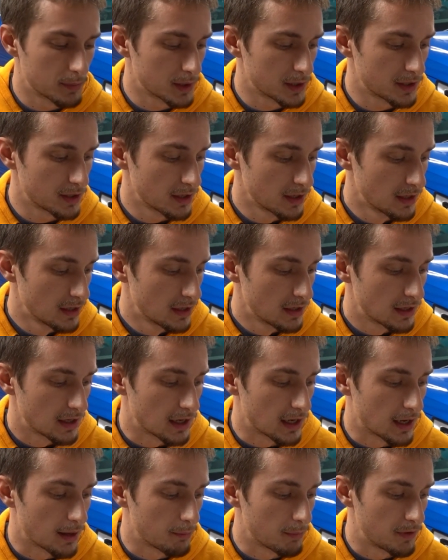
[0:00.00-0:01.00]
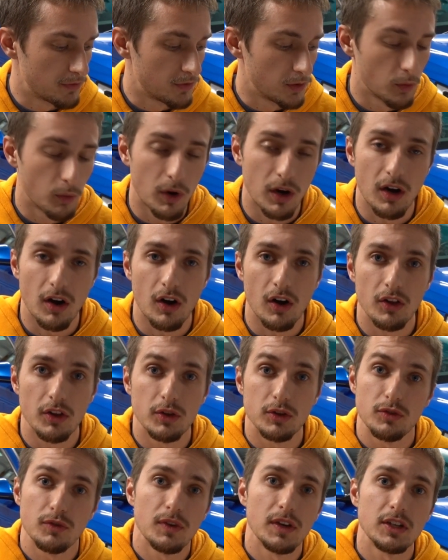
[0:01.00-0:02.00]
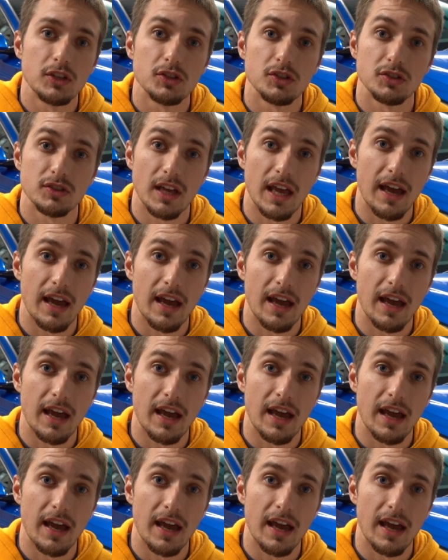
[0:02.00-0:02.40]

but if you want all those features